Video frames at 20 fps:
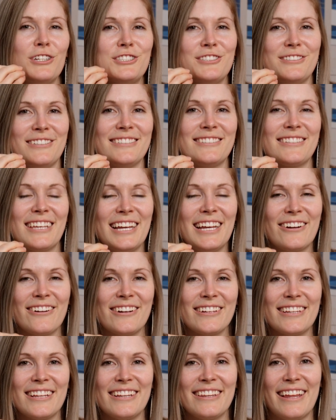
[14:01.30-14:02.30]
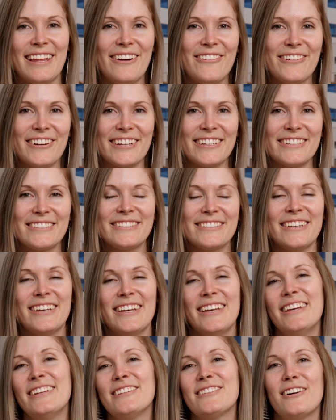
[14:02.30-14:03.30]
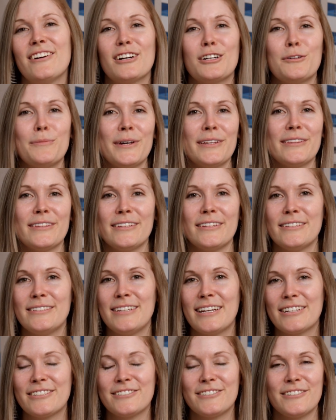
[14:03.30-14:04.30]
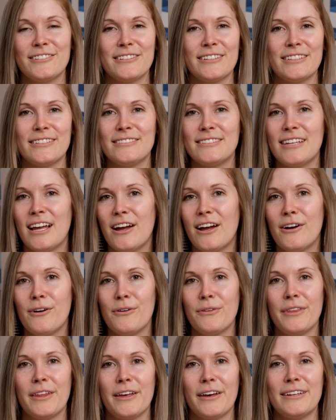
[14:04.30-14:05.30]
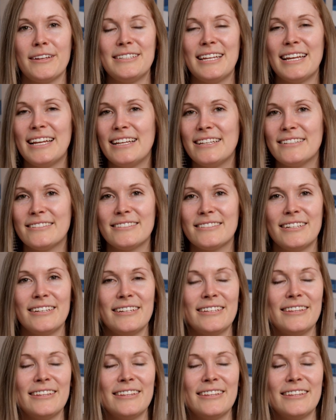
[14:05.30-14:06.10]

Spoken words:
this carrot the loudest. Talk about the texture, the sound, the taste,